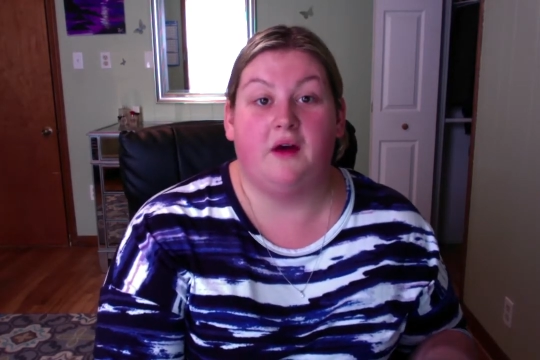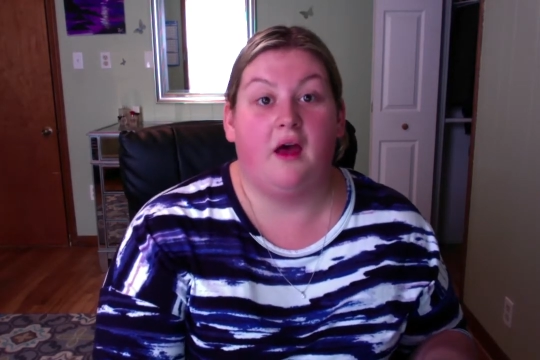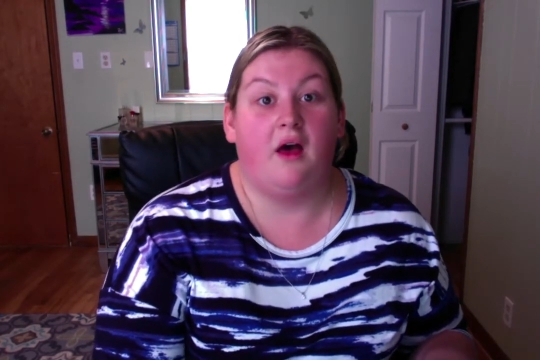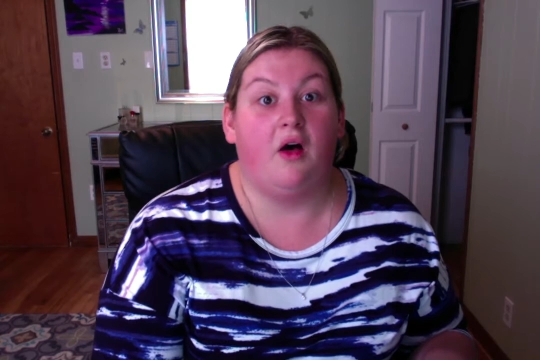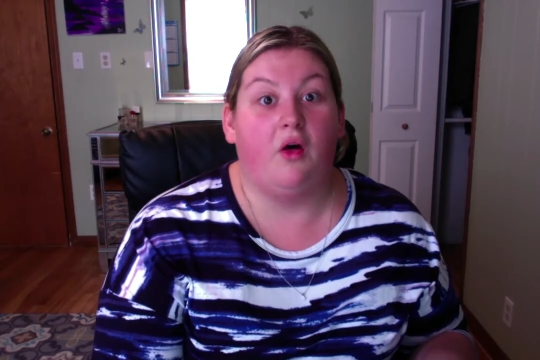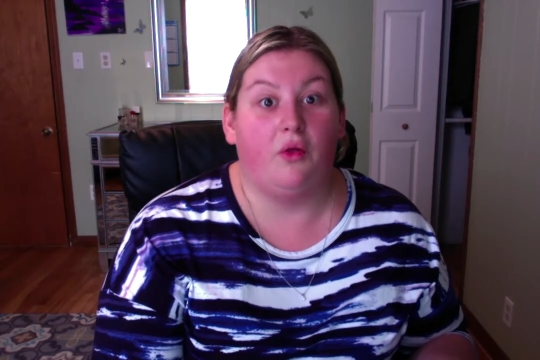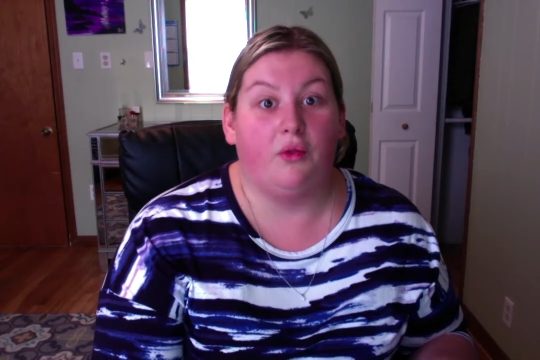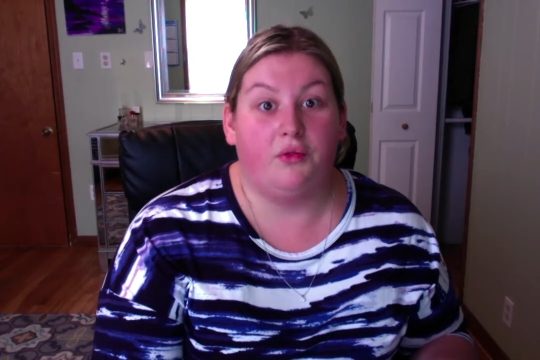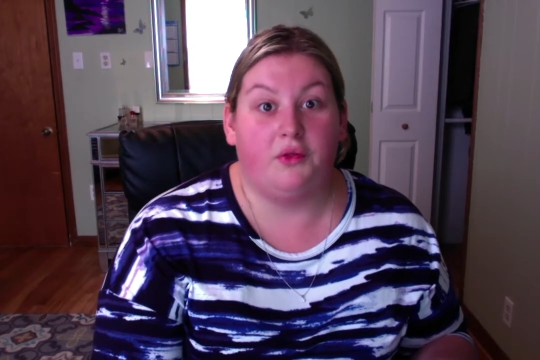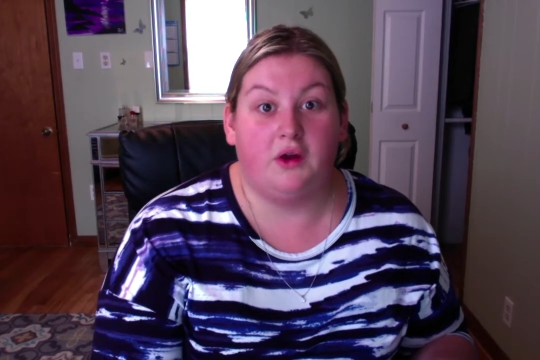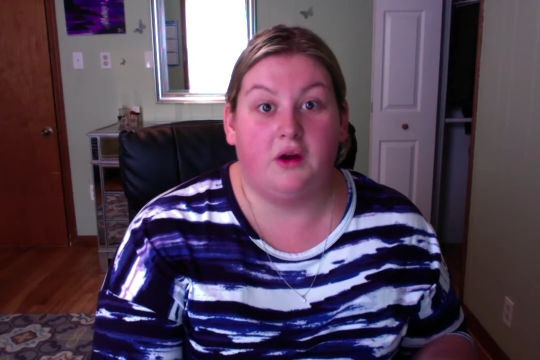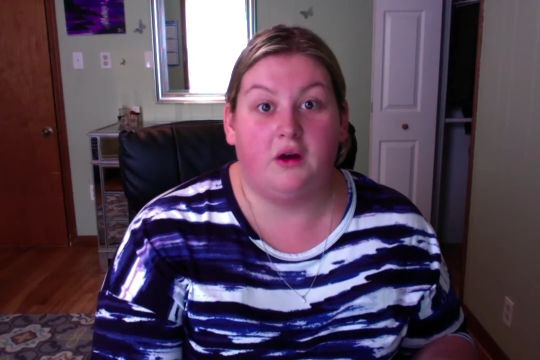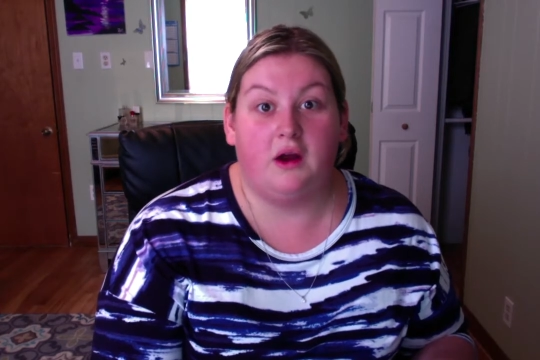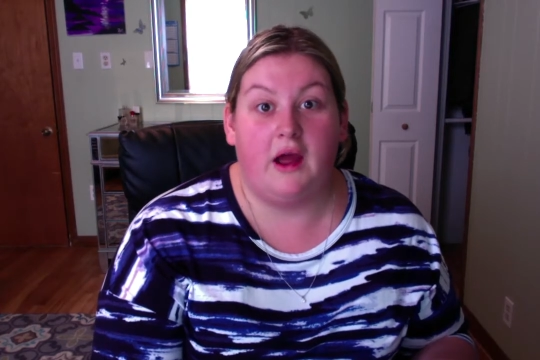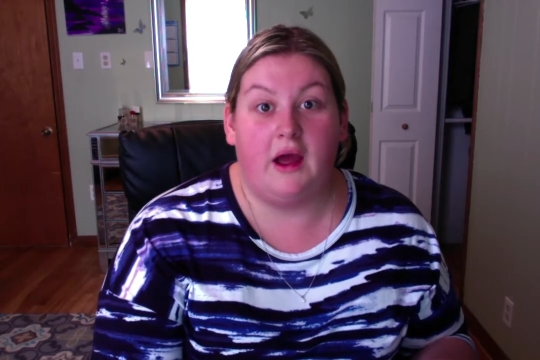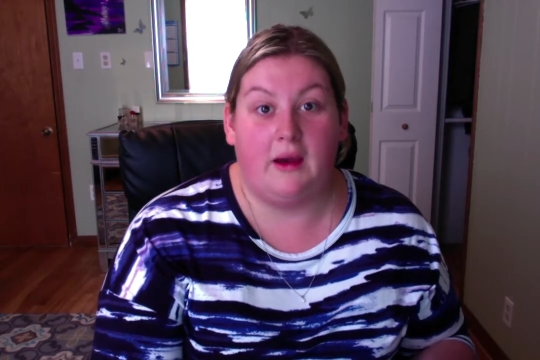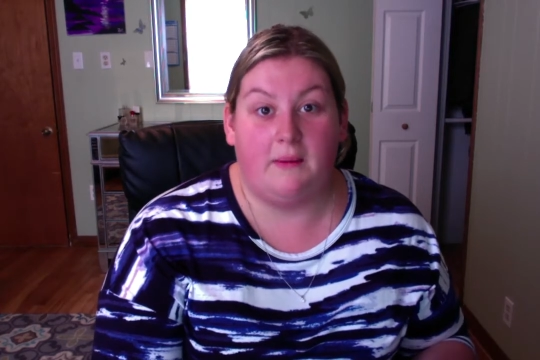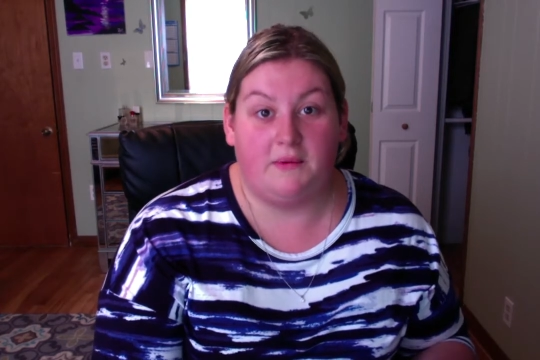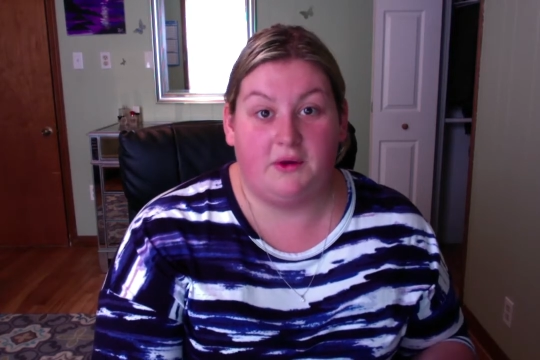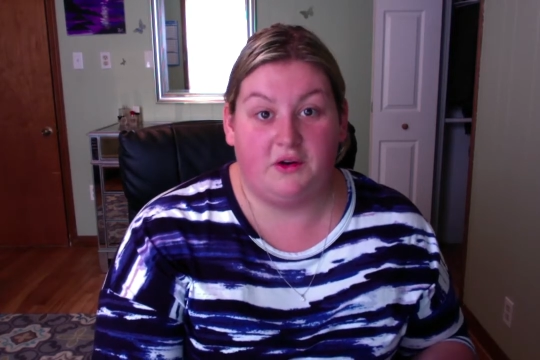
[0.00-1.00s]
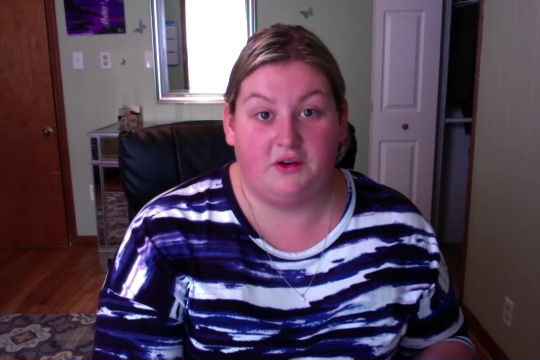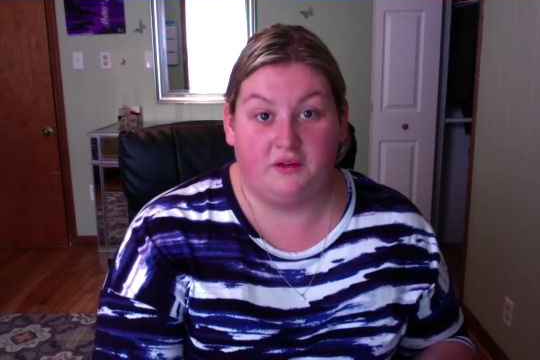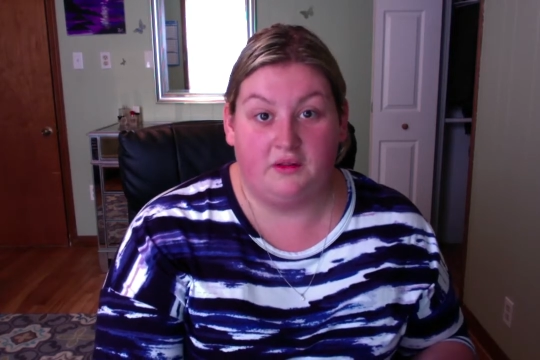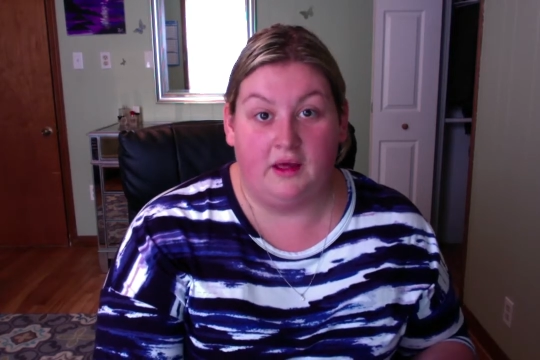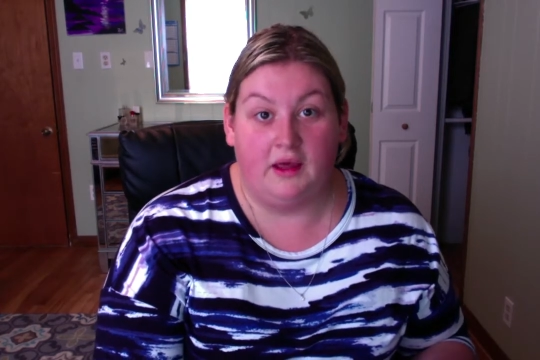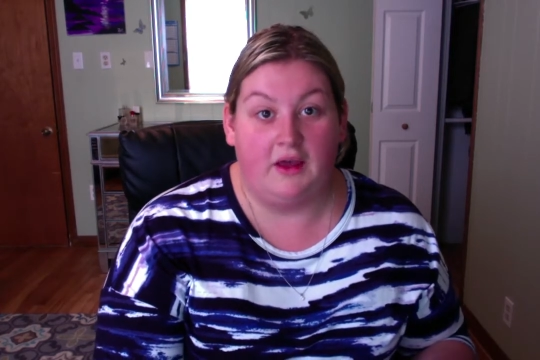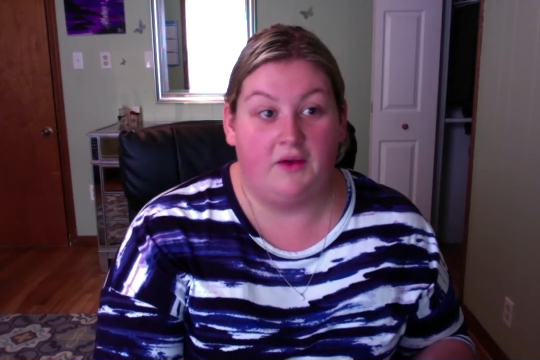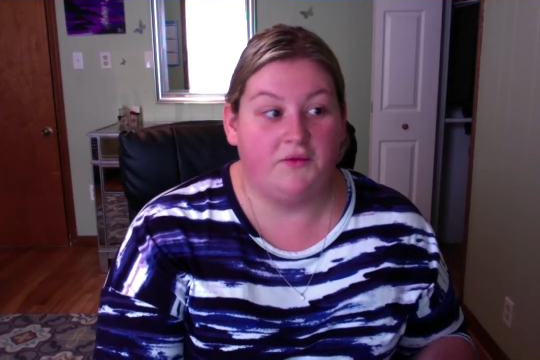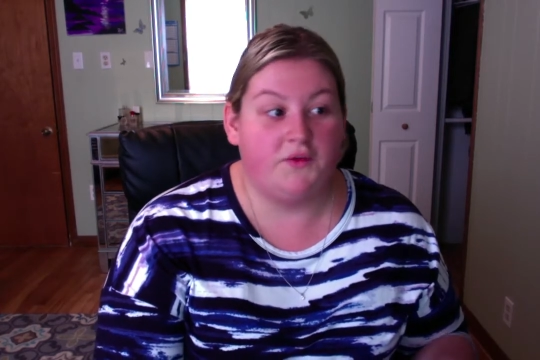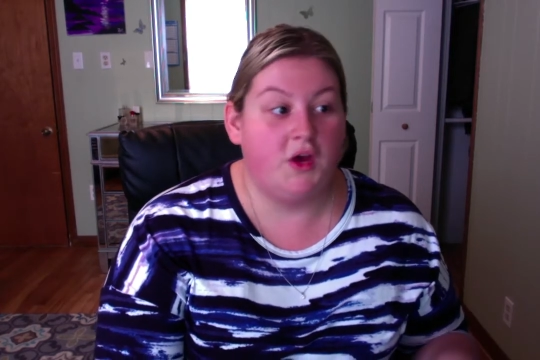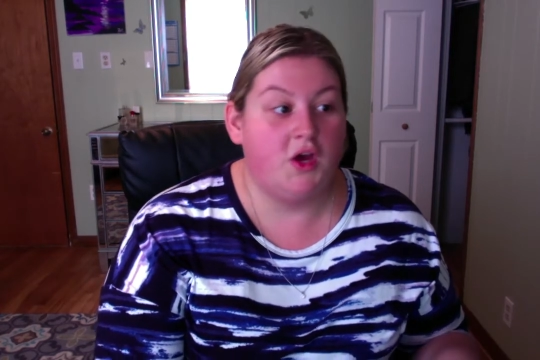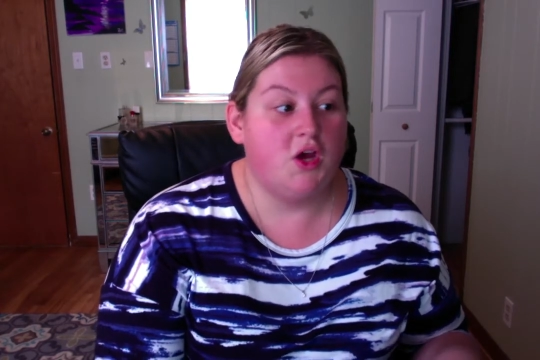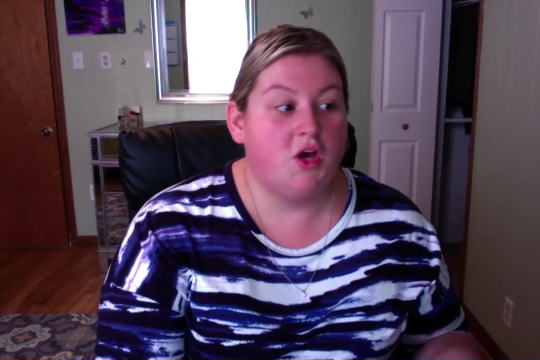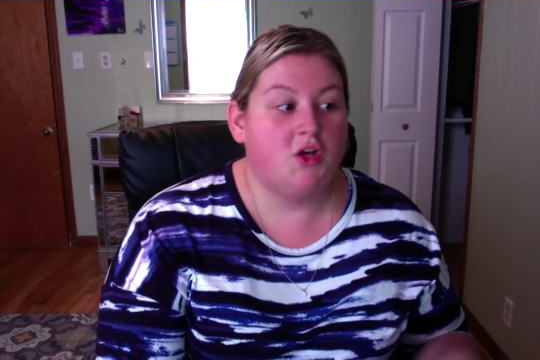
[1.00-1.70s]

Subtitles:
healthier, happier life,